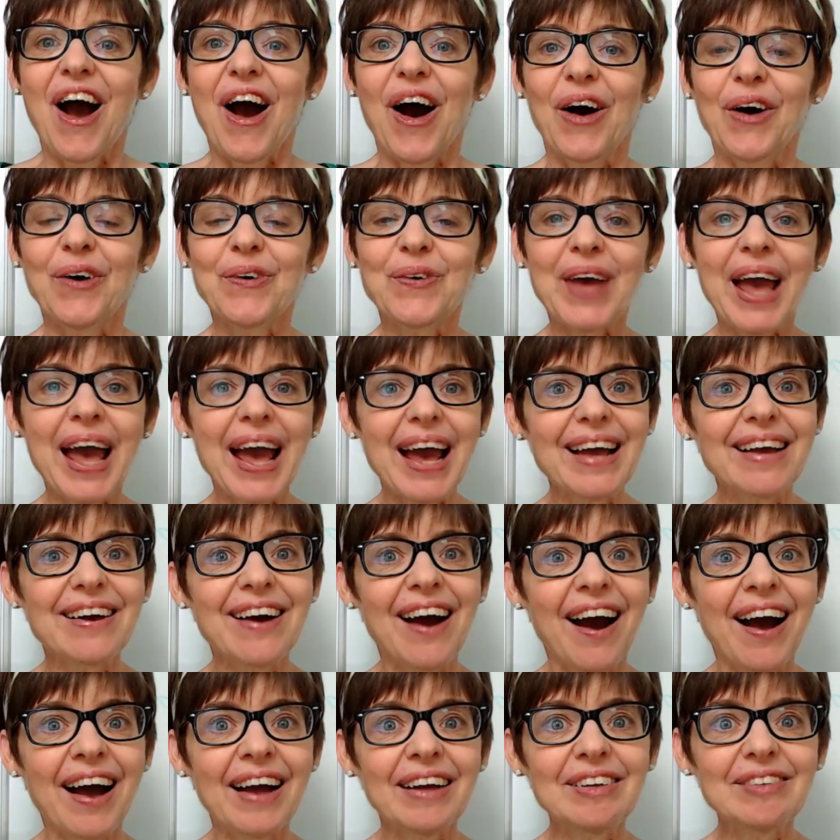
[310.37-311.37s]
Okay
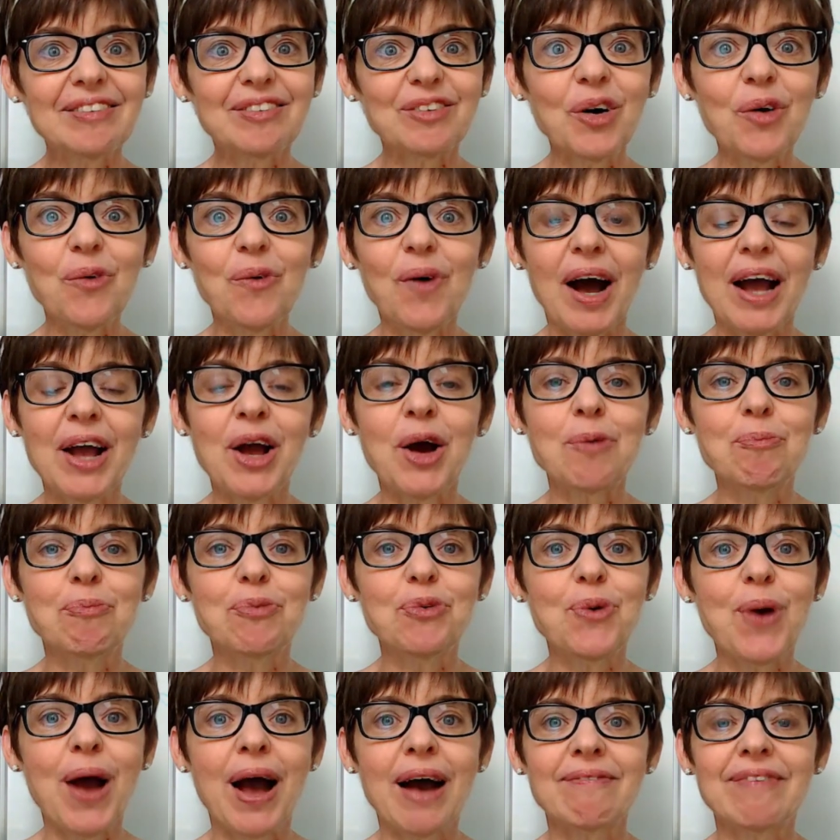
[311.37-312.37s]
guys, so I hope
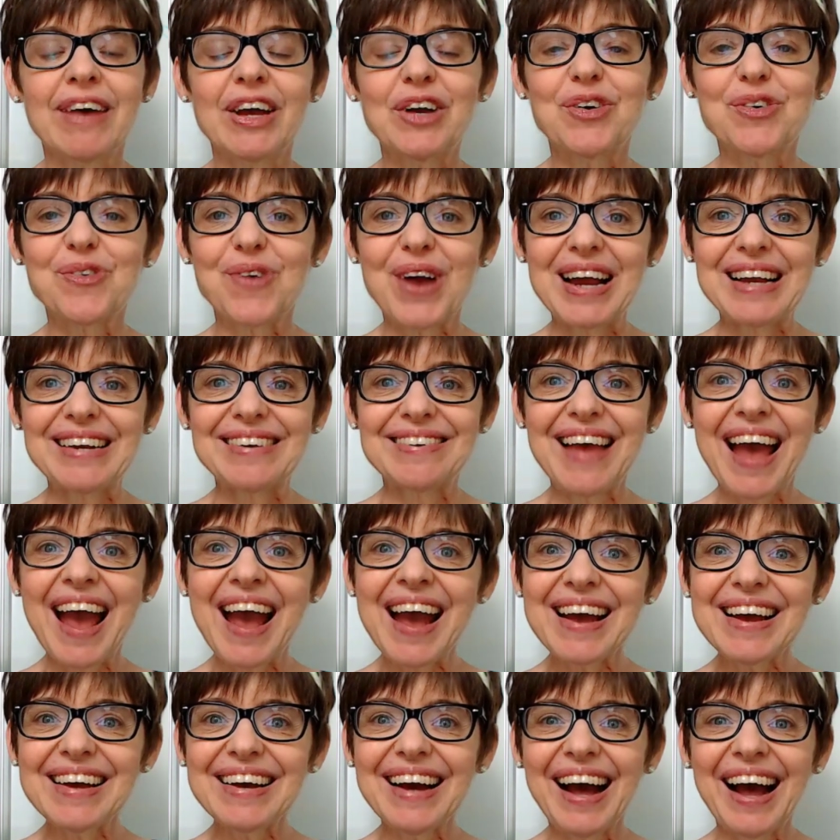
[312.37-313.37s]
you have a great day.